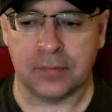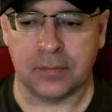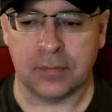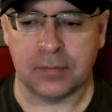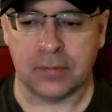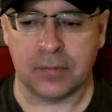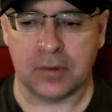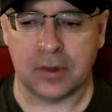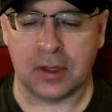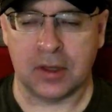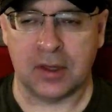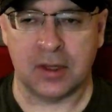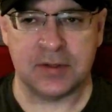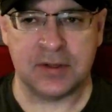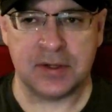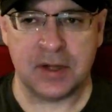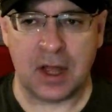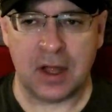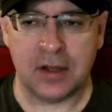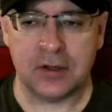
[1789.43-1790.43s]
That's not
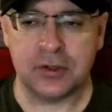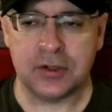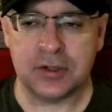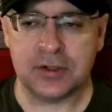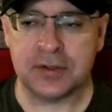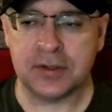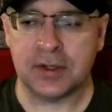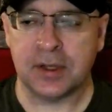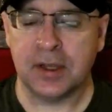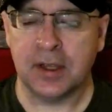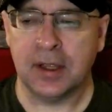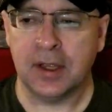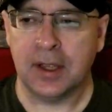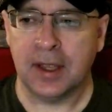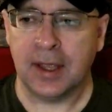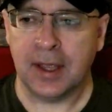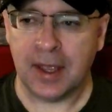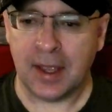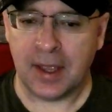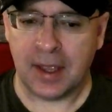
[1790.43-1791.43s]
just
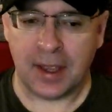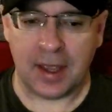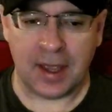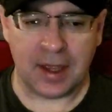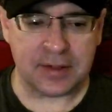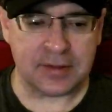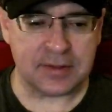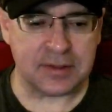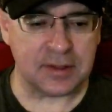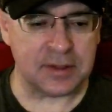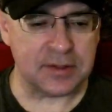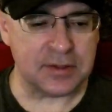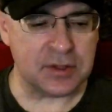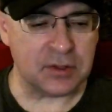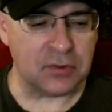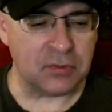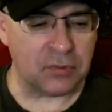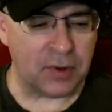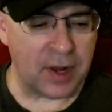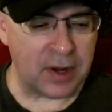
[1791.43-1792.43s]
excellence in
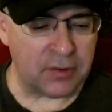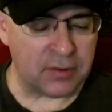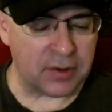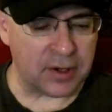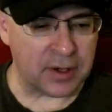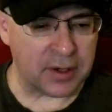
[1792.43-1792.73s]
rhetoric.